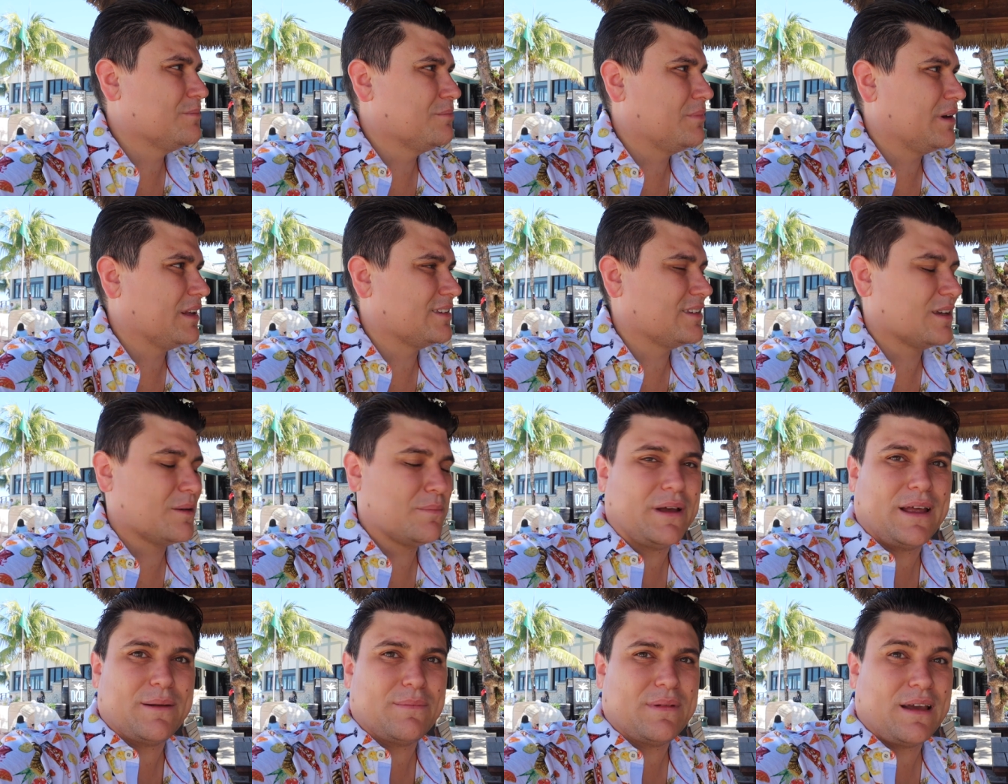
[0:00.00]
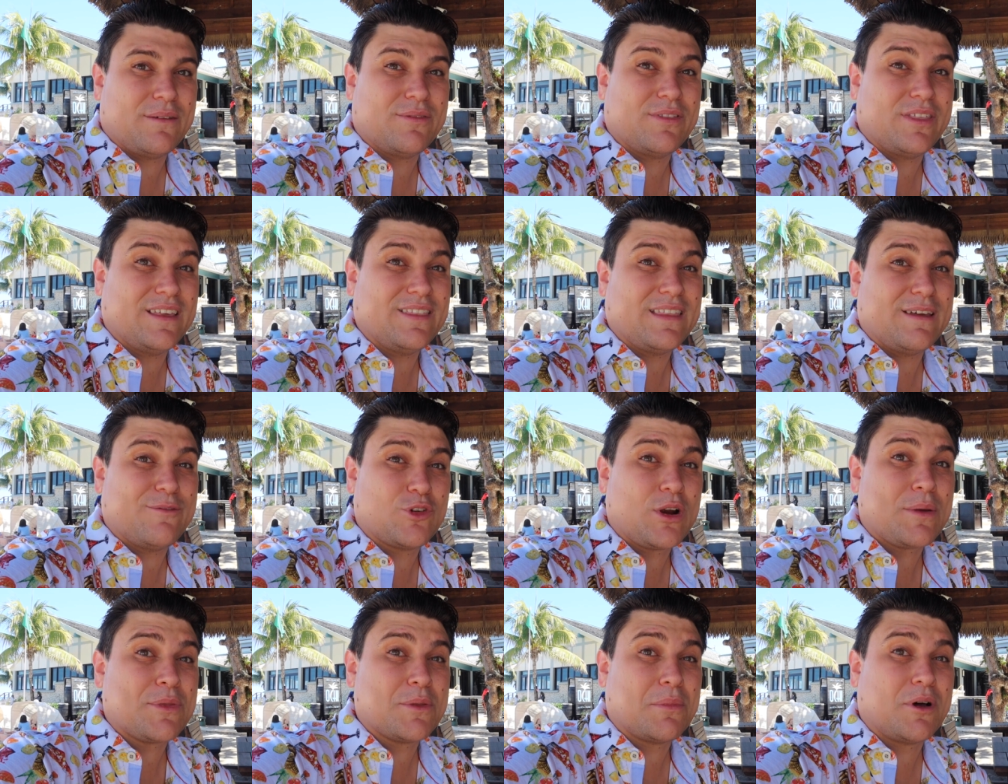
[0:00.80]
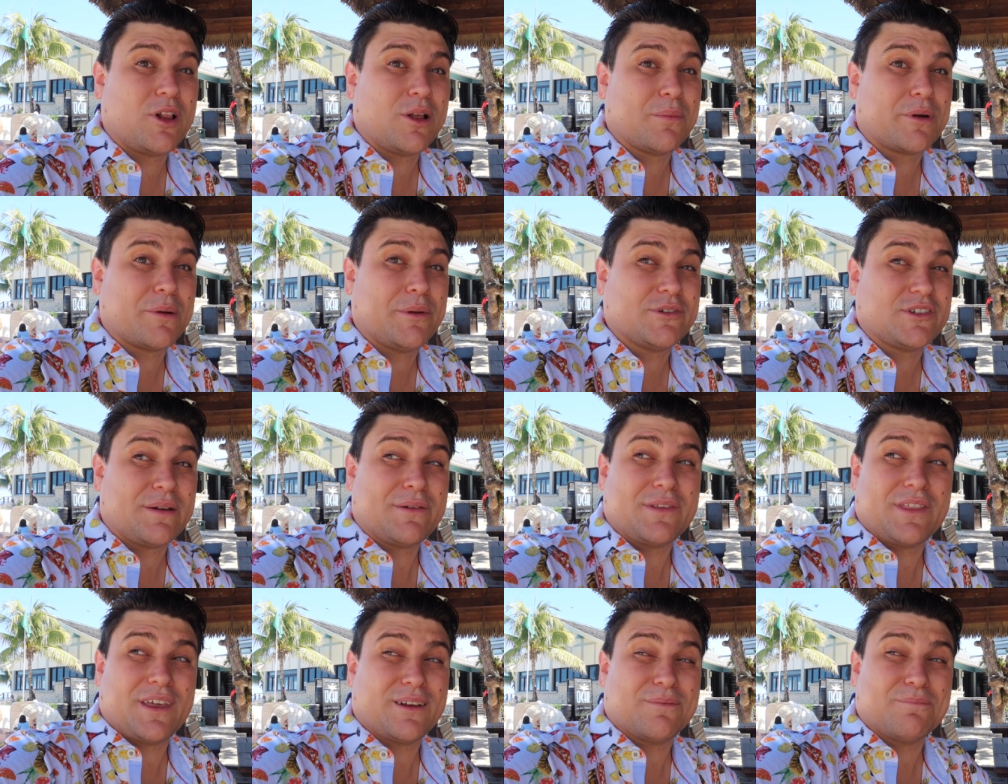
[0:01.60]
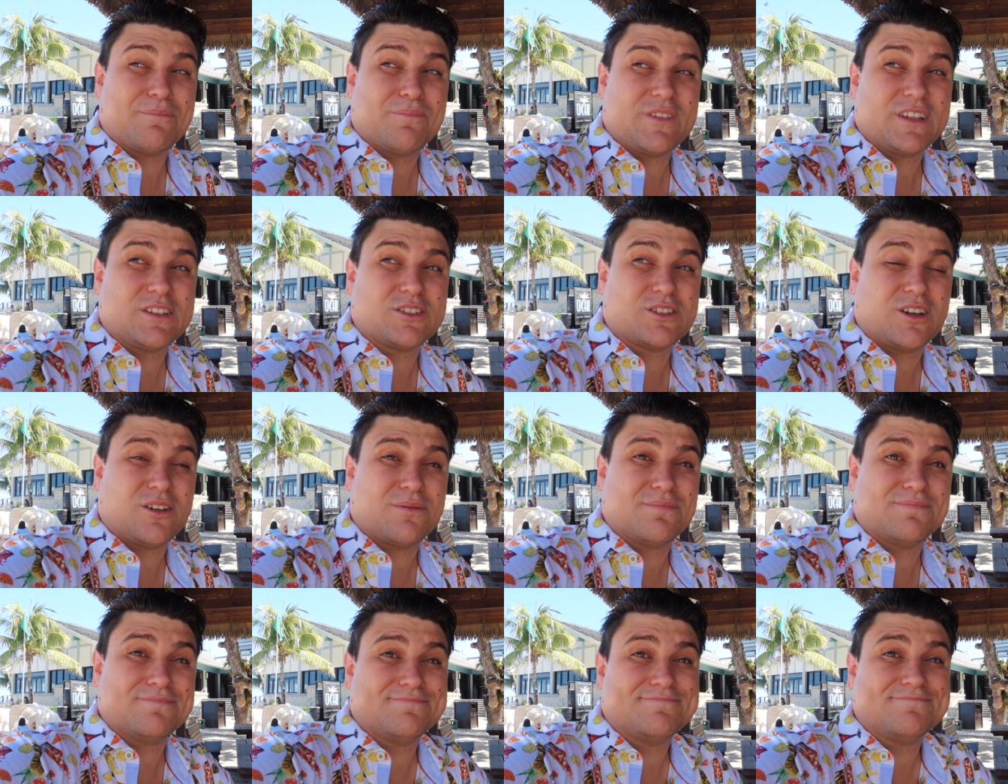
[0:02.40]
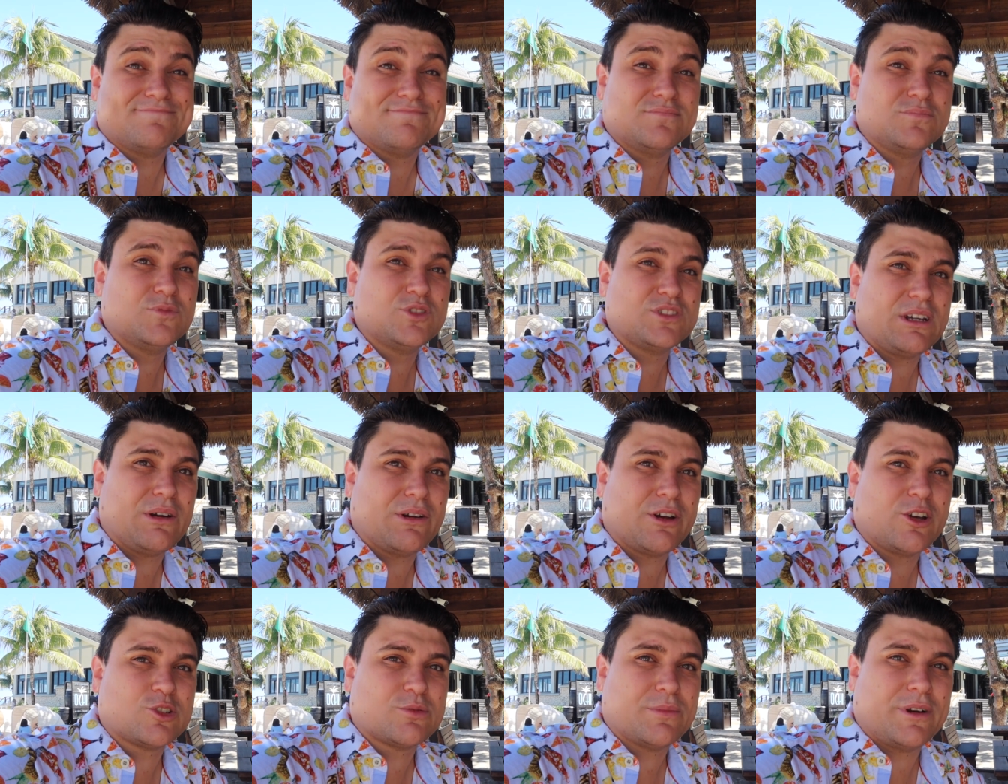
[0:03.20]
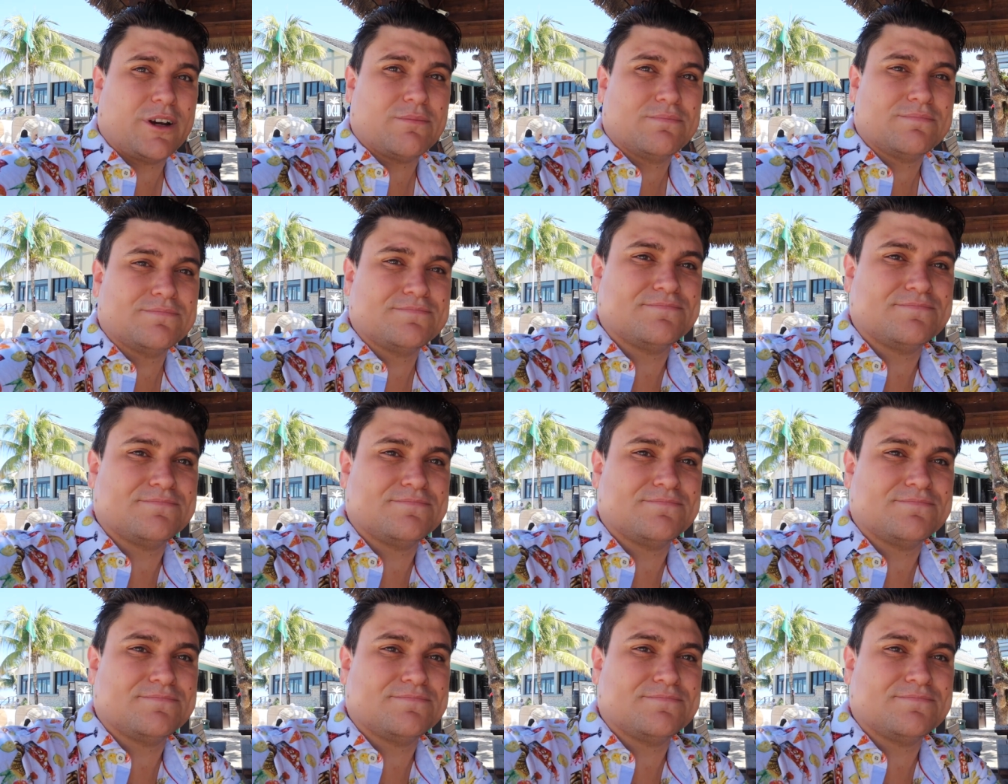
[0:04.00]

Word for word: But uh, but I think they've dropped the ball on pretty much everything. So we'll see how it goes from here.